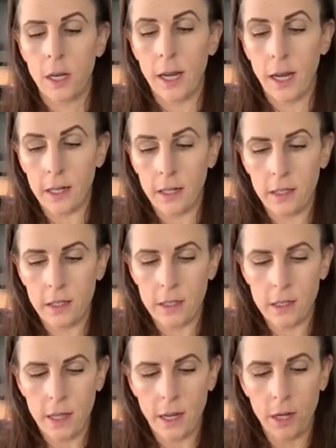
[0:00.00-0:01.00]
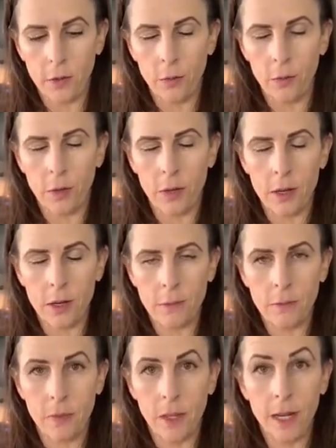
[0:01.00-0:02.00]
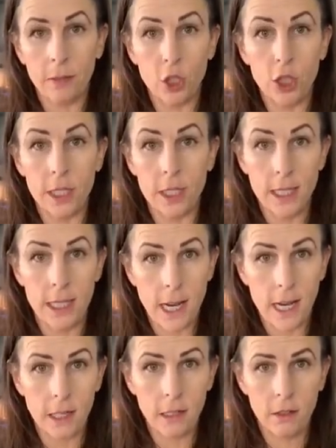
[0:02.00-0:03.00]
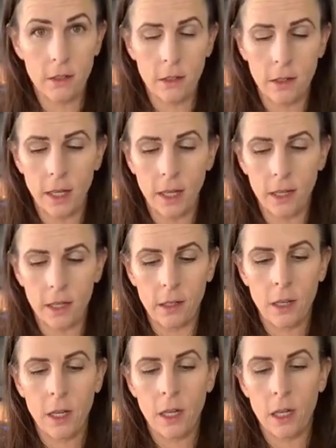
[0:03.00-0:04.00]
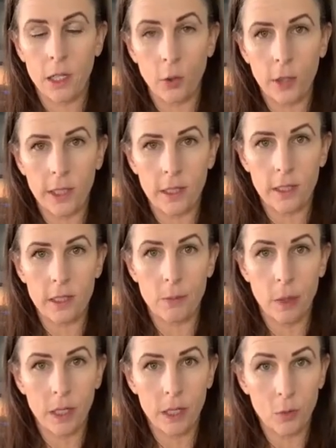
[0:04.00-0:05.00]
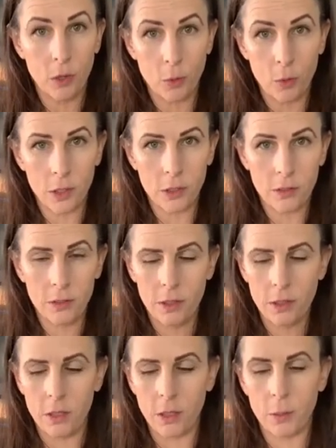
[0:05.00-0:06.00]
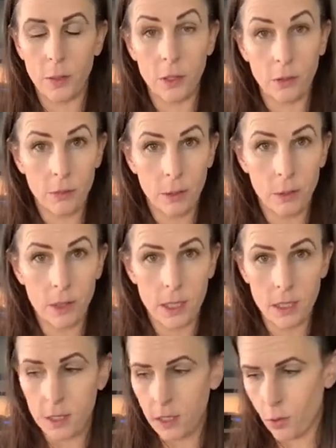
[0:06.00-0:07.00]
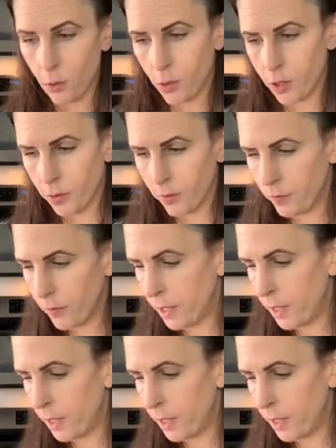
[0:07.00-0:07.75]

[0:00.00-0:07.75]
And it is how, um, after Jesus died, they anointed his body with oil. So the butter represents the oil.